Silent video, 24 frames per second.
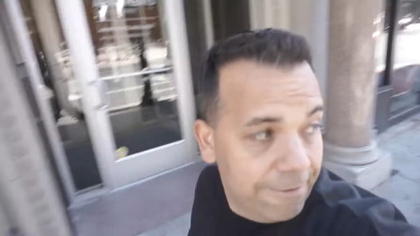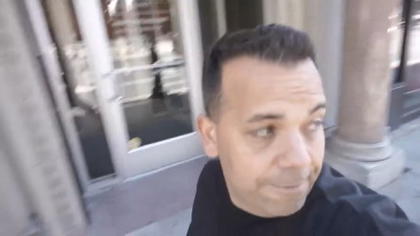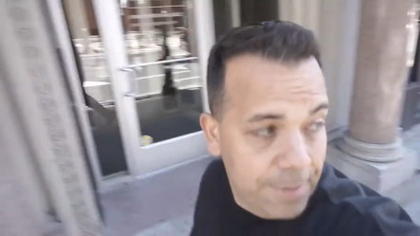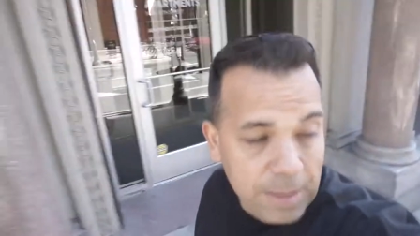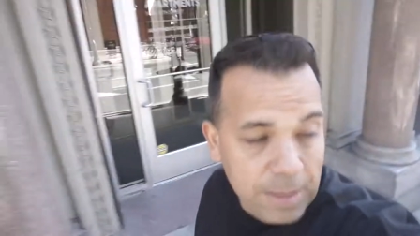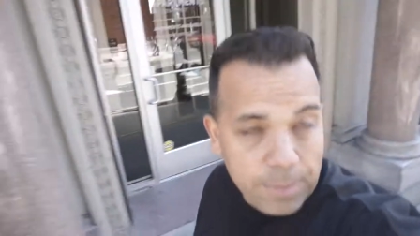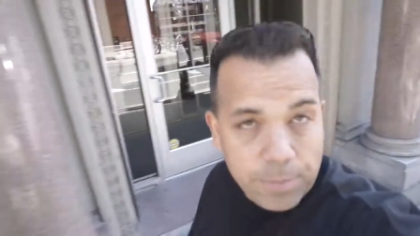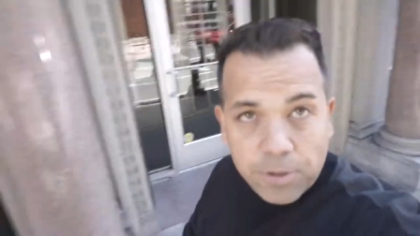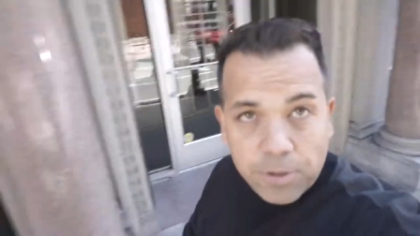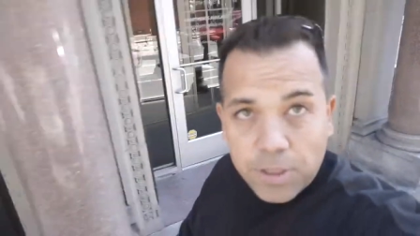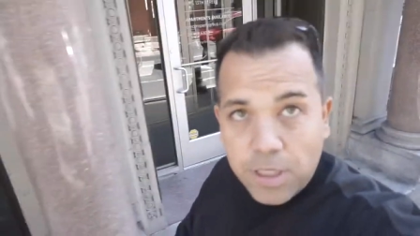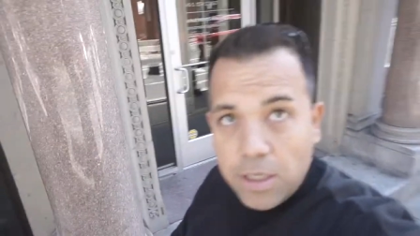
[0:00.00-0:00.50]

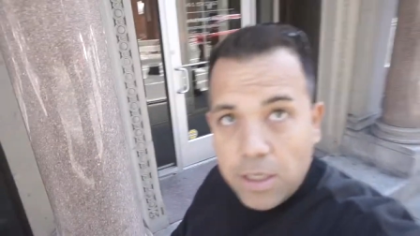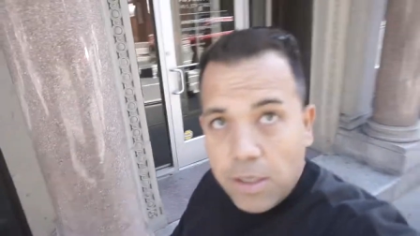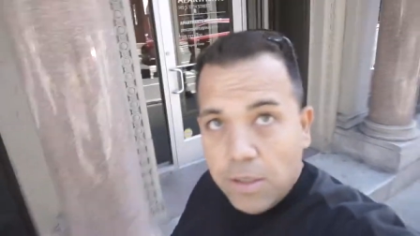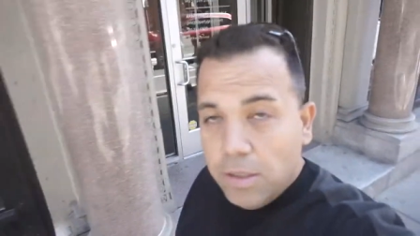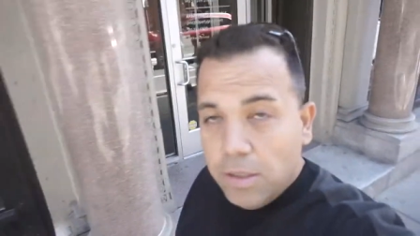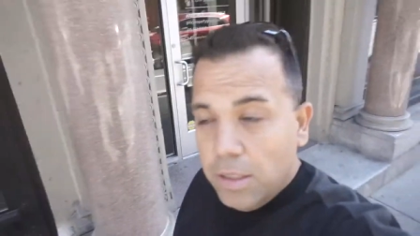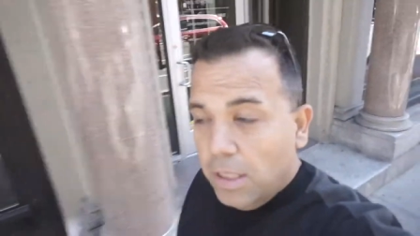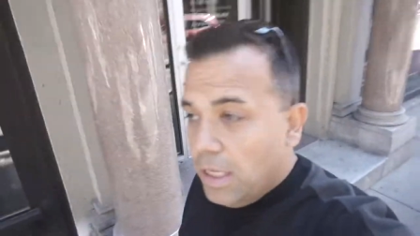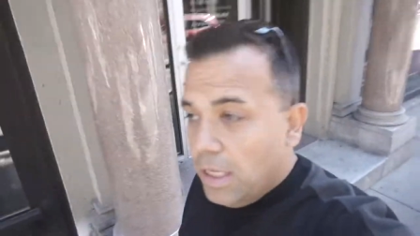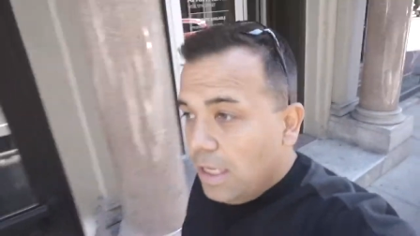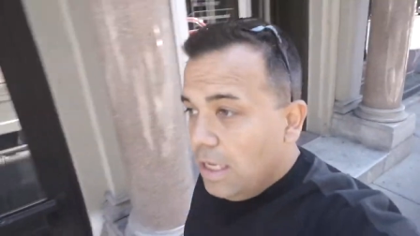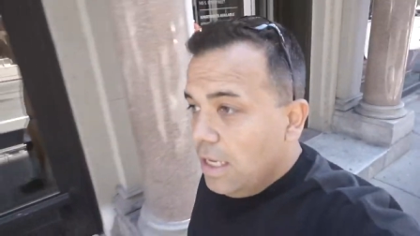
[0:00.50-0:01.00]
people here.
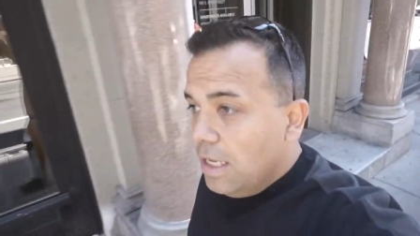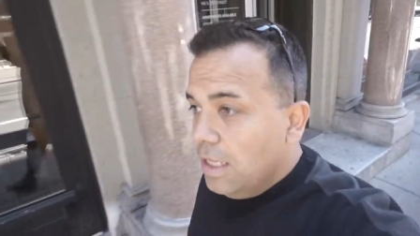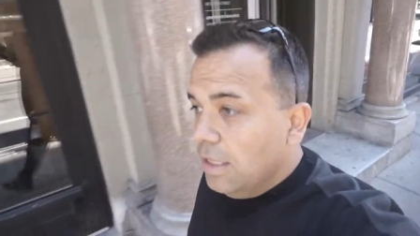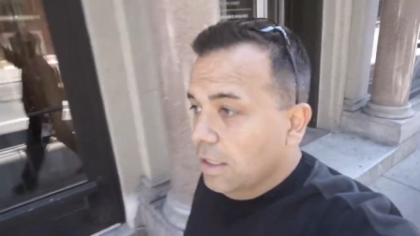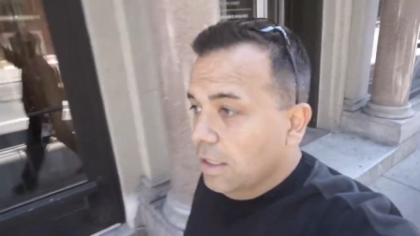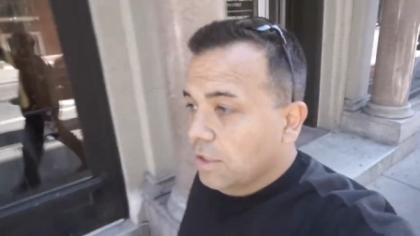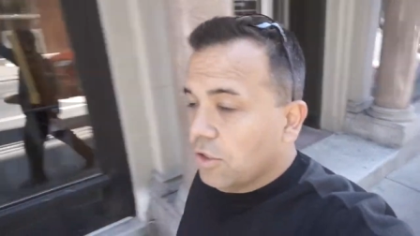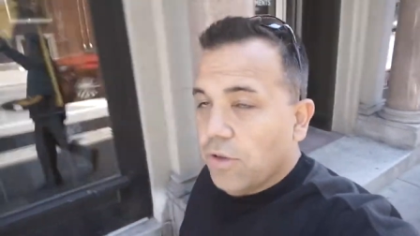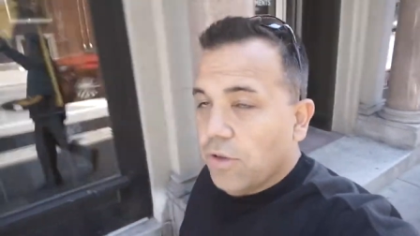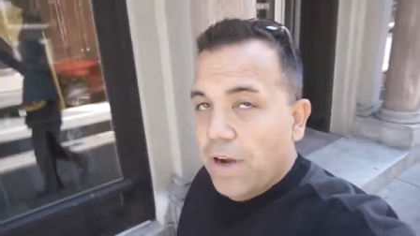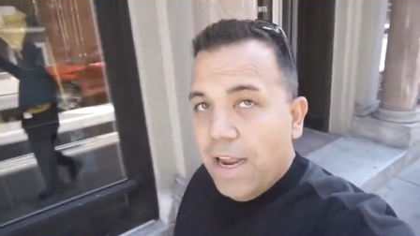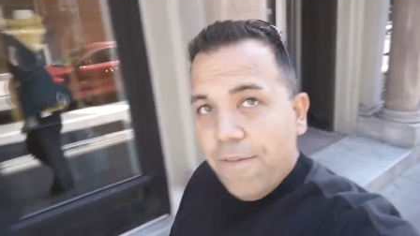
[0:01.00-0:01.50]
The
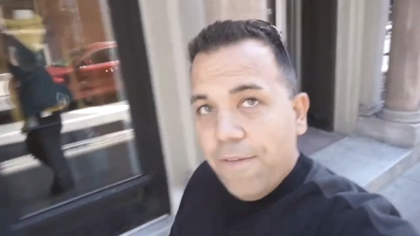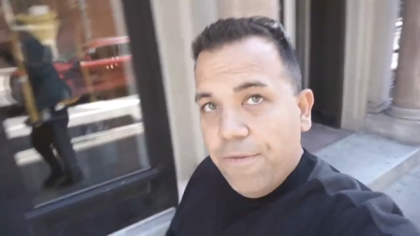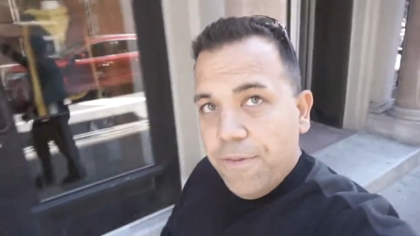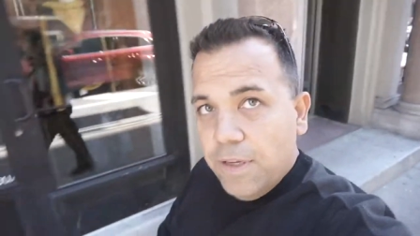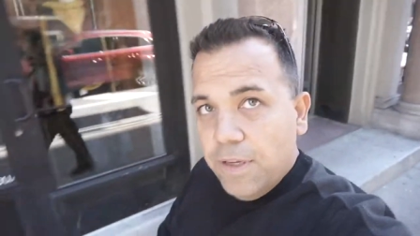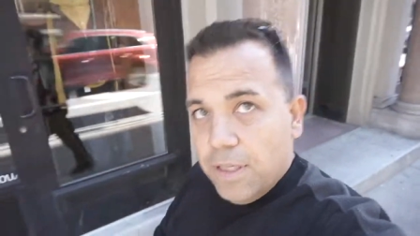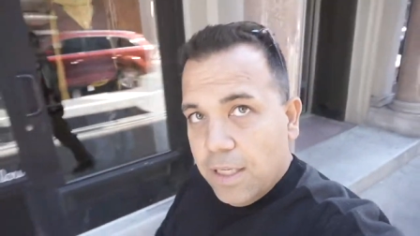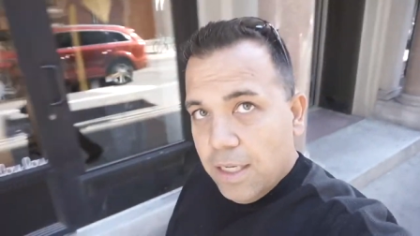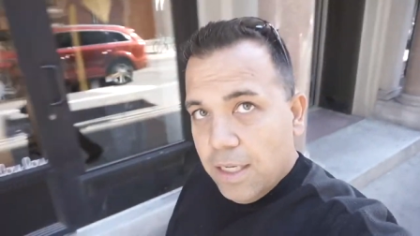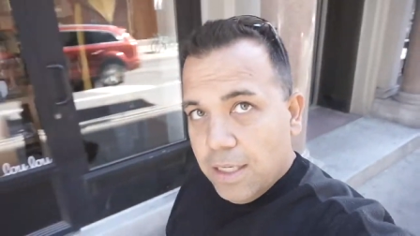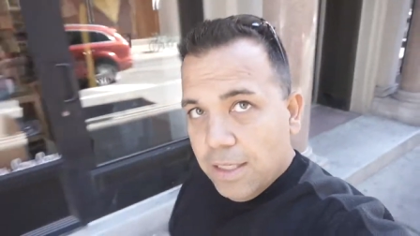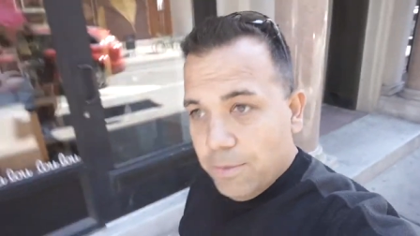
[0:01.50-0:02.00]
traffic,
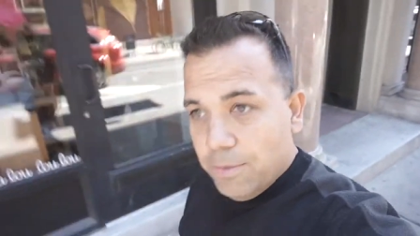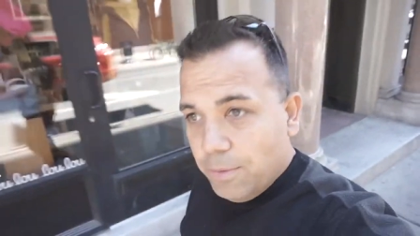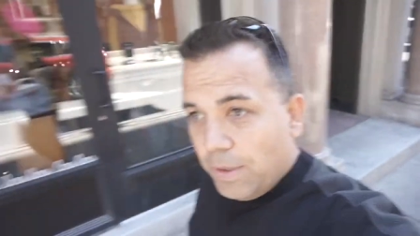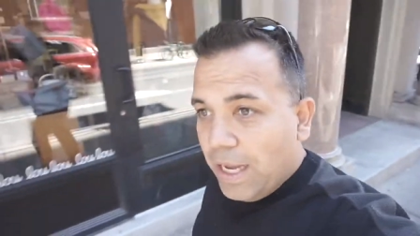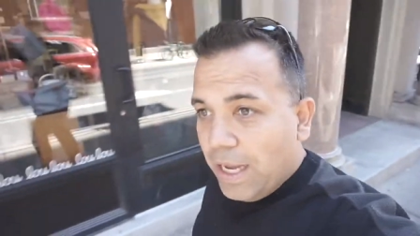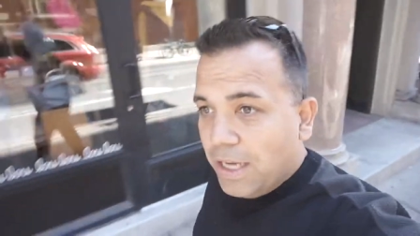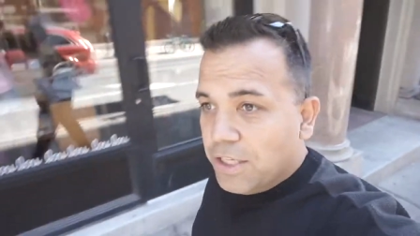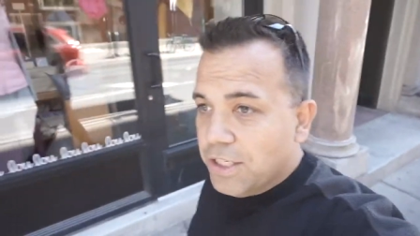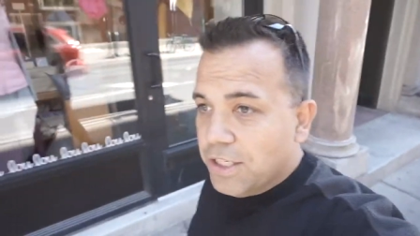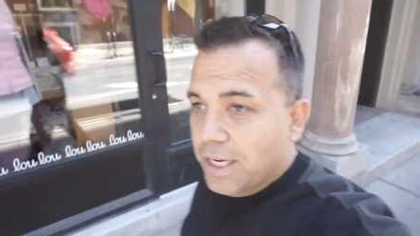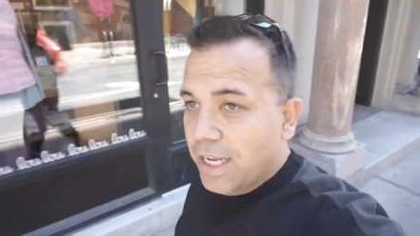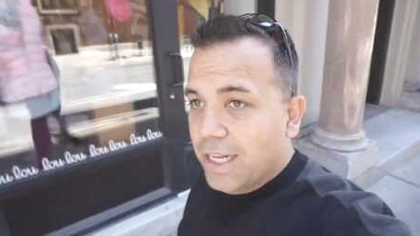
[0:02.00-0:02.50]
we
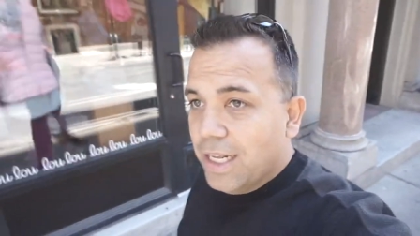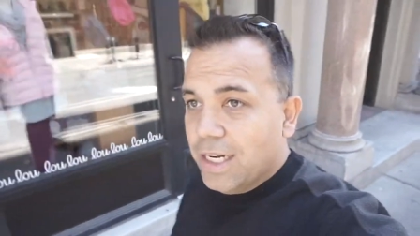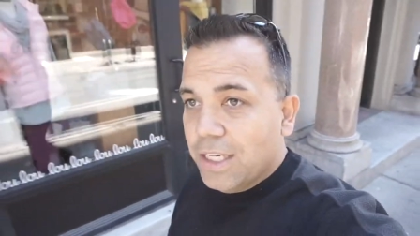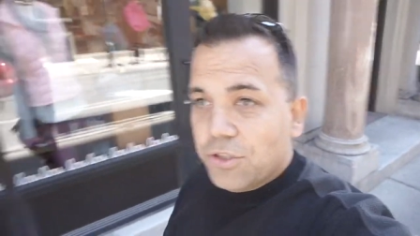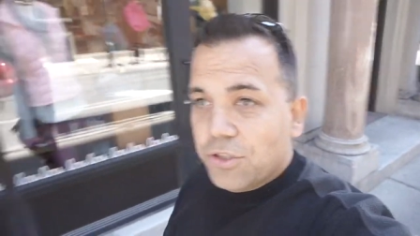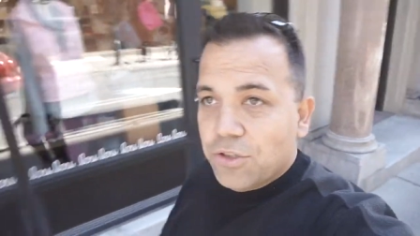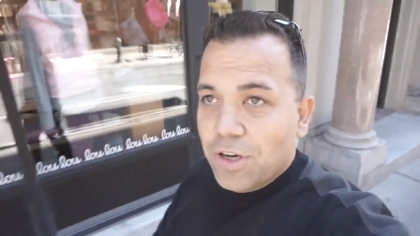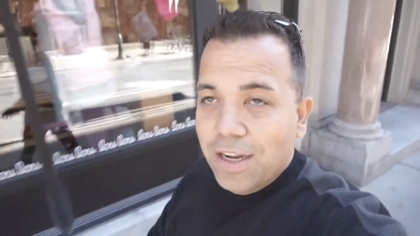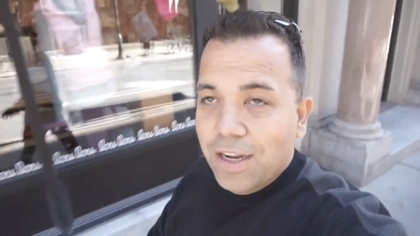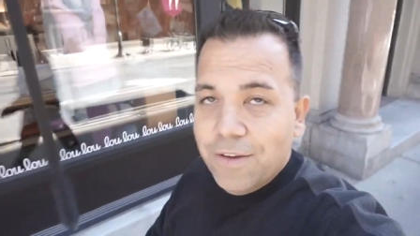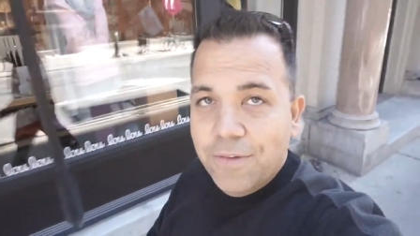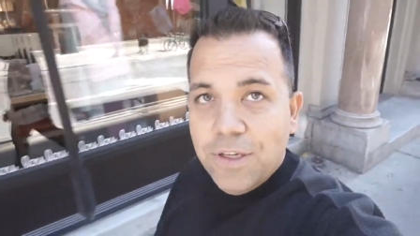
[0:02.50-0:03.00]
actually had a
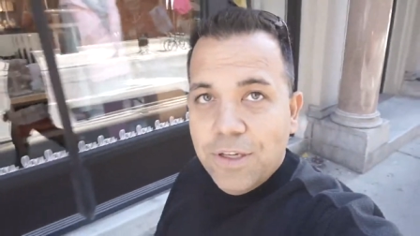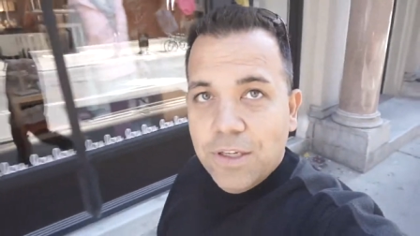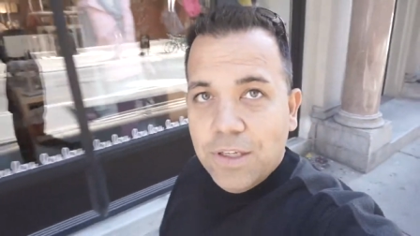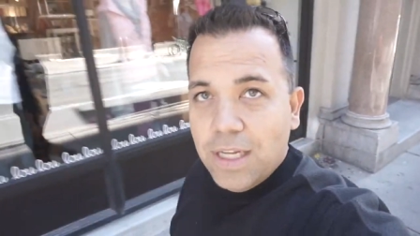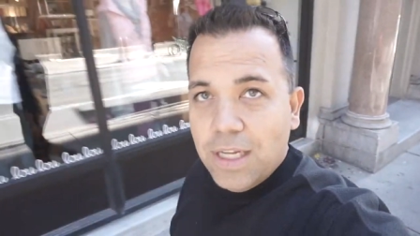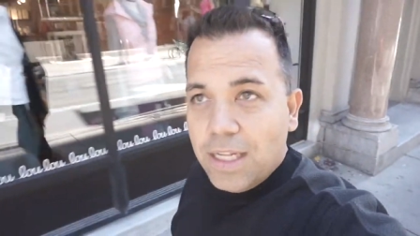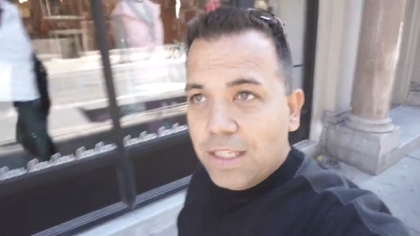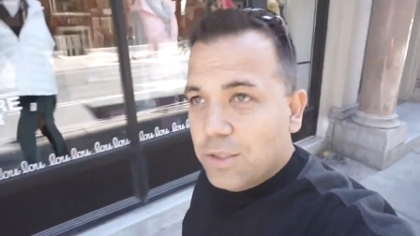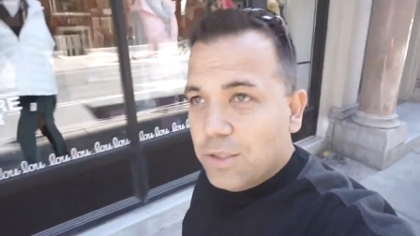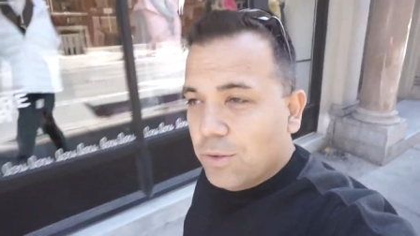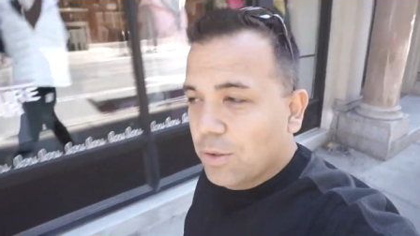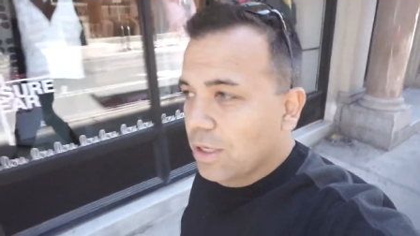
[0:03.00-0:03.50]
drive here to
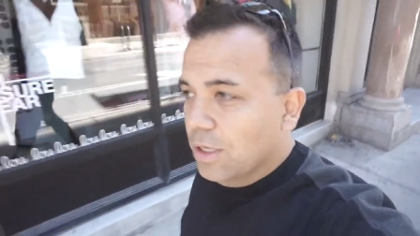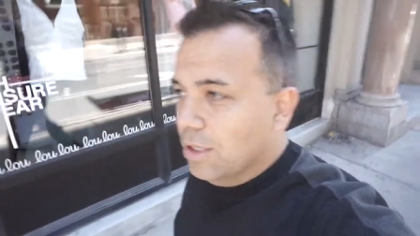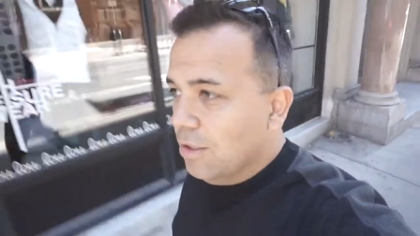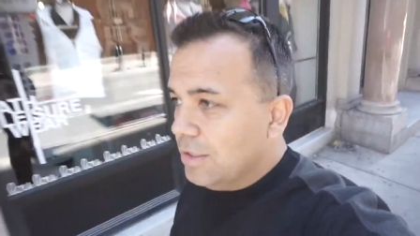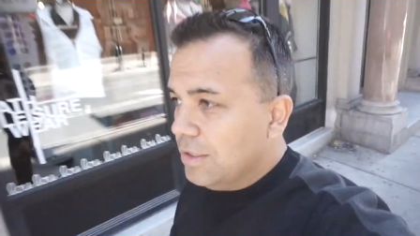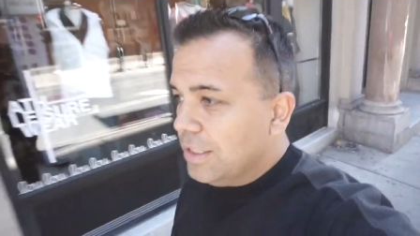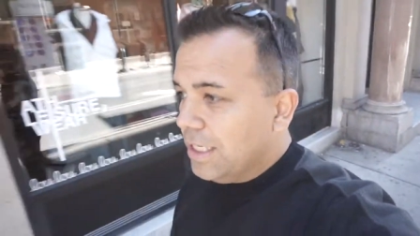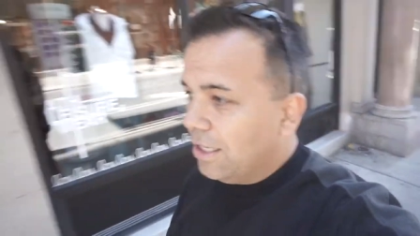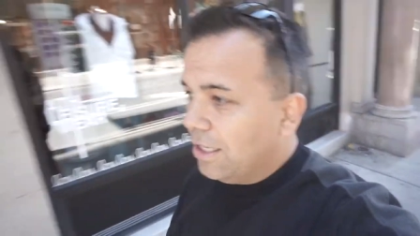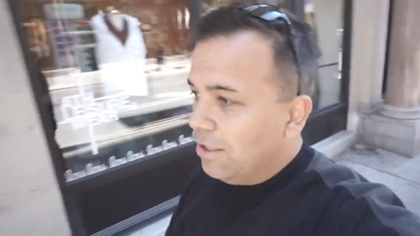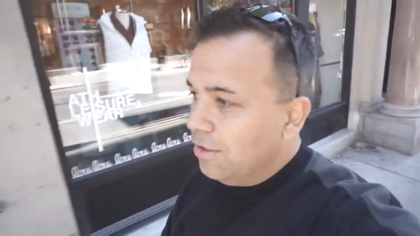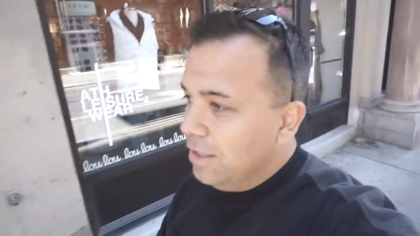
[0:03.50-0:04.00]
get to our
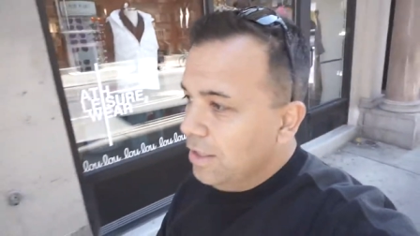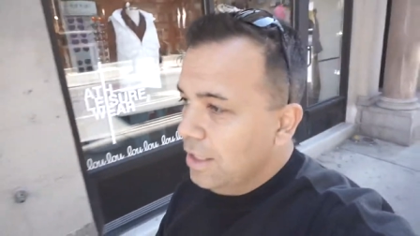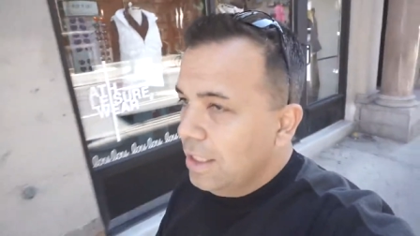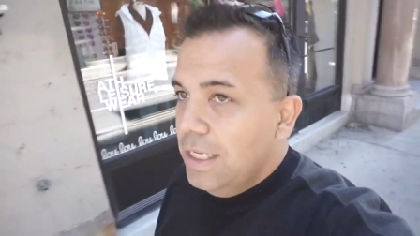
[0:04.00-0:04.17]
hotel.